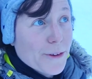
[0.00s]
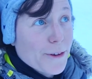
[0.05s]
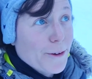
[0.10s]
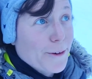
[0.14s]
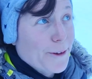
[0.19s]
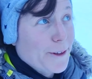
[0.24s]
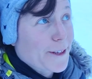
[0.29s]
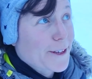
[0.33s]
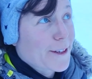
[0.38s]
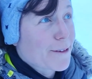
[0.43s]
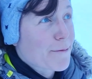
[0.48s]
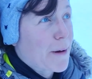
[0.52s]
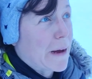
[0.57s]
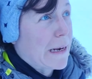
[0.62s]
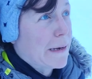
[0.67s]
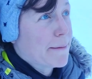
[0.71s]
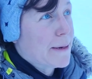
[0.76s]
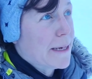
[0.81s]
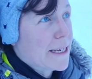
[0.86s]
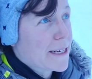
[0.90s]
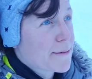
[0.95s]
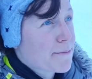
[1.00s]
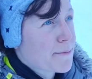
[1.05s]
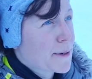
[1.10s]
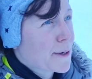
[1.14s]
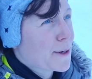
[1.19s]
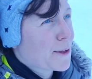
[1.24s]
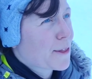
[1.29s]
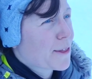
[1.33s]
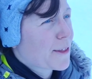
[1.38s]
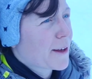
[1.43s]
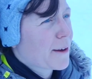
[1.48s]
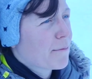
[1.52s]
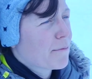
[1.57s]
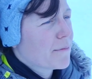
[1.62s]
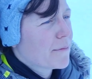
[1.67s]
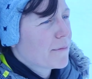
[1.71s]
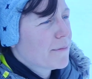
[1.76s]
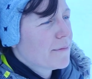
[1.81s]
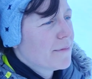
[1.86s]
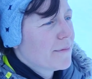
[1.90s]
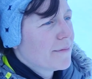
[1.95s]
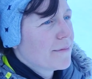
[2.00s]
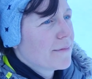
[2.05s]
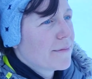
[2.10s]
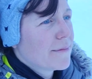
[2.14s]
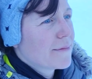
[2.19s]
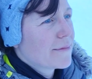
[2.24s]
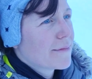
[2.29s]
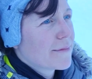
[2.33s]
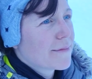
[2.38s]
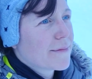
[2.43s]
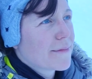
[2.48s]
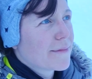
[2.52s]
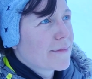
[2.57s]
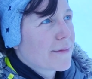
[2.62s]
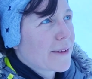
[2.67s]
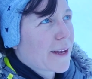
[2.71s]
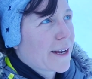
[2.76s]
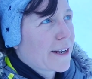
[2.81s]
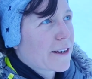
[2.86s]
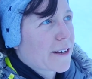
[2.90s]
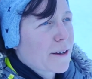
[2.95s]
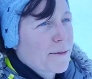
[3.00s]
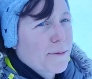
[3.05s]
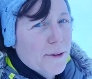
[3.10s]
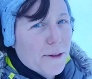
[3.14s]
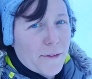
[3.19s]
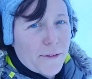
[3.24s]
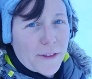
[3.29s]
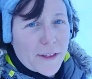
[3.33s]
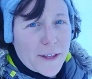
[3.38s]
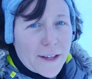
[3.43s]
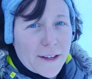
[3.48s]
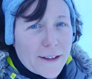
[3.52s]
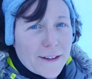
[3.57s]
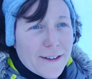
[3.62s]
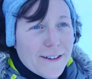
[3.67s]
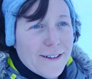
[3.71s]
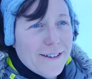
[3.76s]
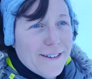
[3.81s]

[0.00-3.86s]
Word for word: so this is my limit, both um, in terms of the